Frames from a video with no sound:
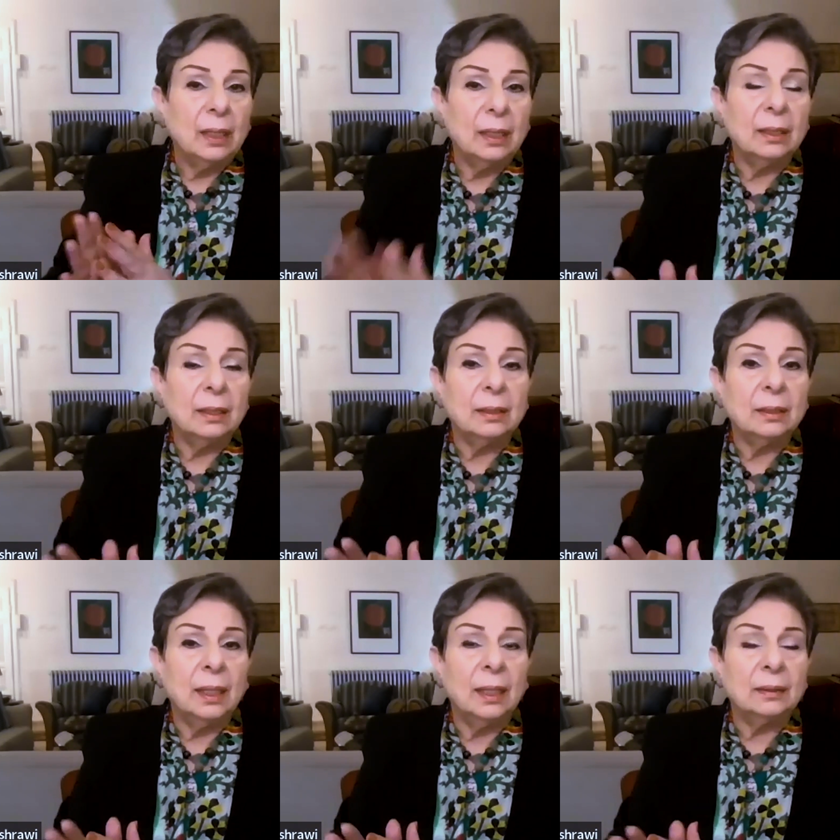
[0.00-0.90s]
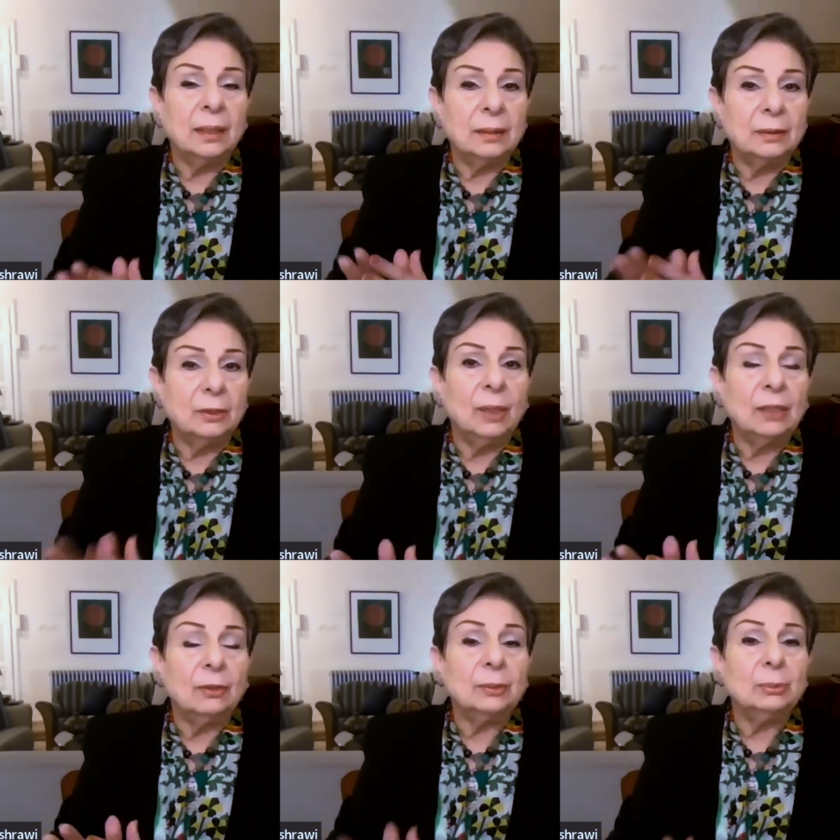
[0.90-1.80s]
and no
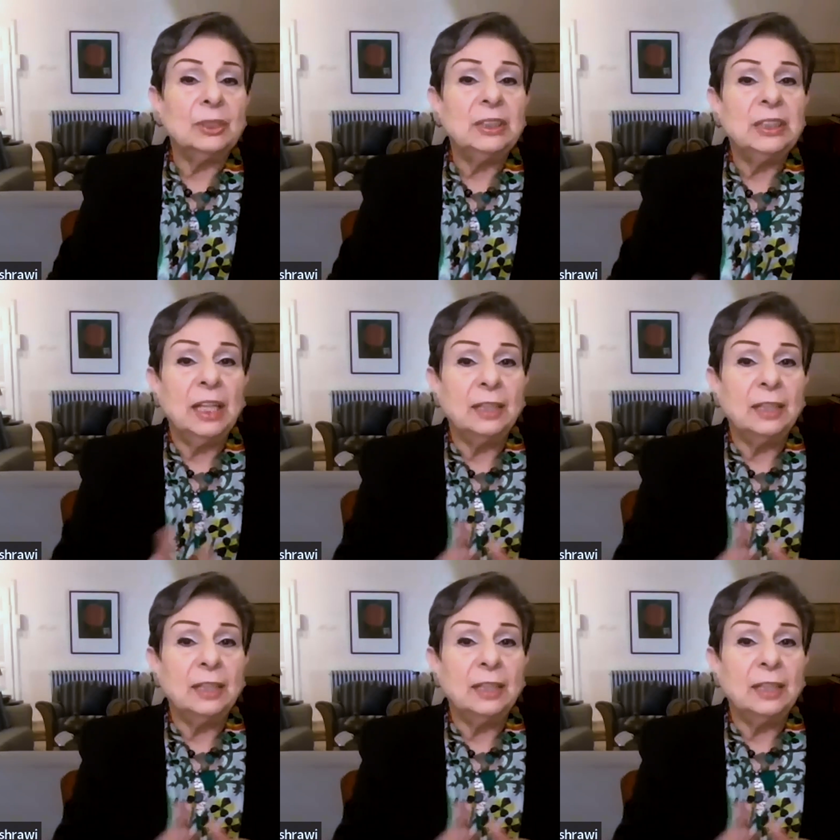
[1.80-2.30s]
accountability.